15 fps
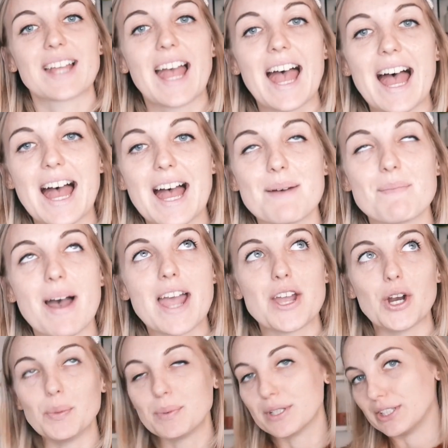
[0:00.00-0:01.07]
I
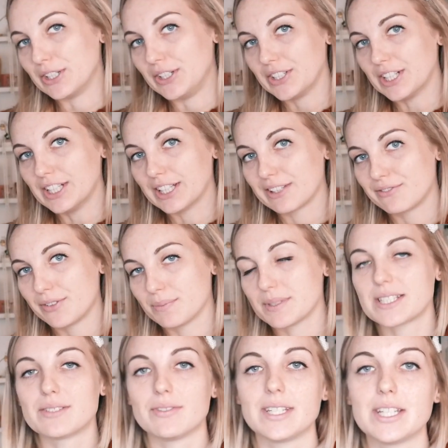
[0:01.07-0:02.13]
hope you learned a lot from
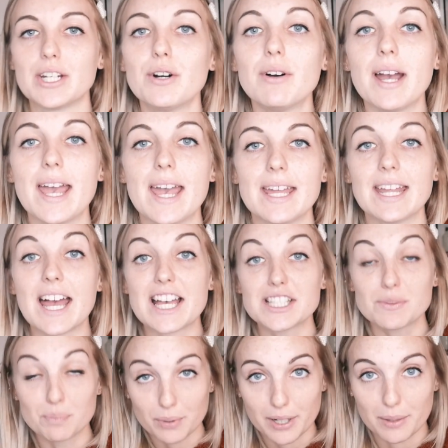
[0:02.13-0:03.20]
this video, and
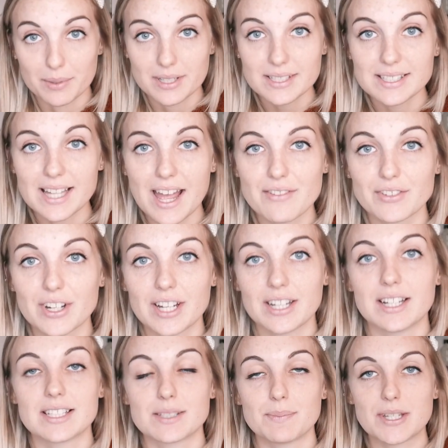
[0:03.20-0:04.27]
as promised, I've
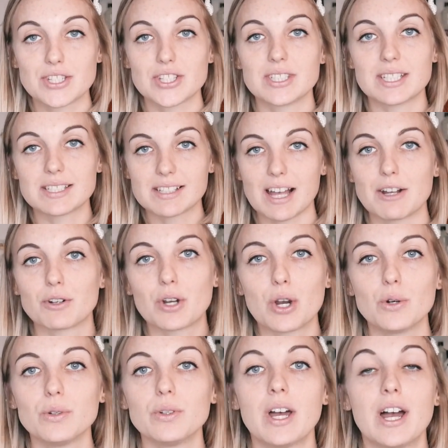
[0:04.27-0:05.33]
got a special discount
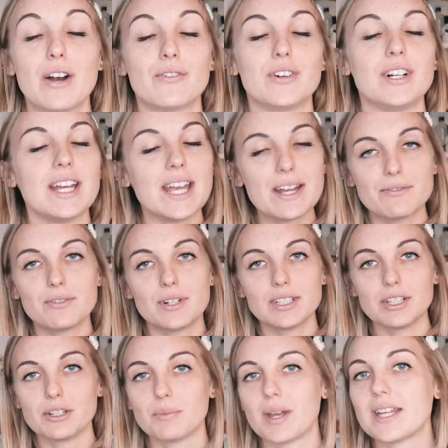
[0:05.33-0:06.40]
code for
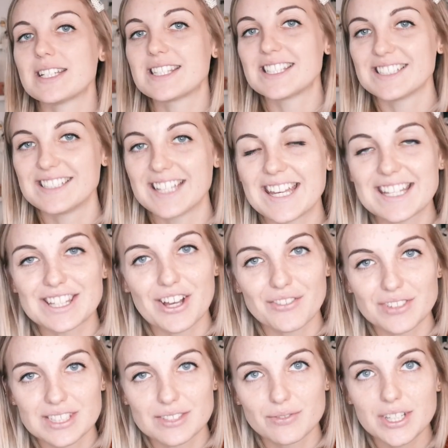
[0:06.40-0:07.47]
everyone who made it till the end
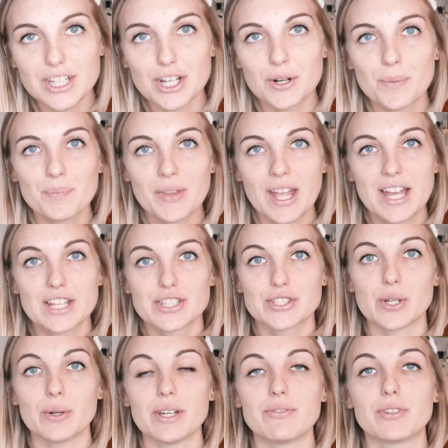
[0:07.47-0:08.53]
of this video.
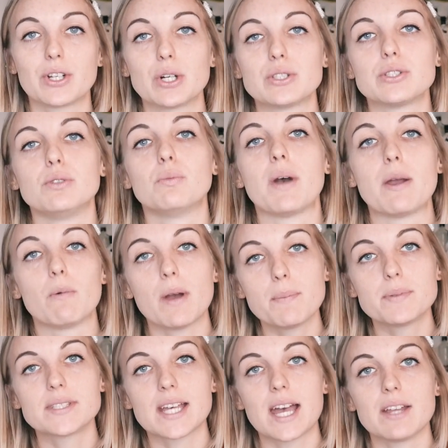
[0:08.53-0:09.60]
So if you go to my
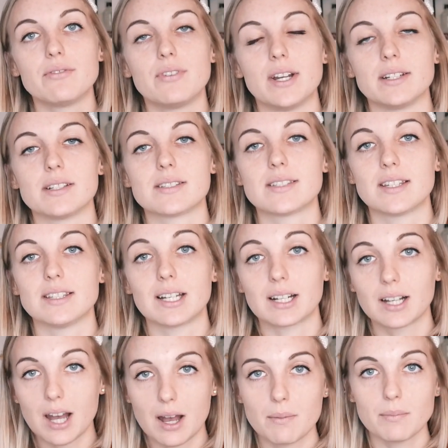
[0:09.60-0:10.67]
website
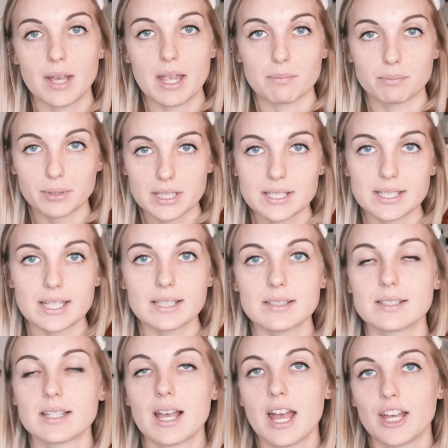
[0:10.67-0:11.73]
farahinthesun.com and
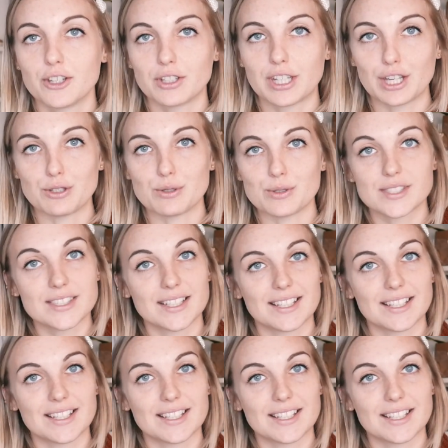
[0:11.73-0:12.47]
presets, you can use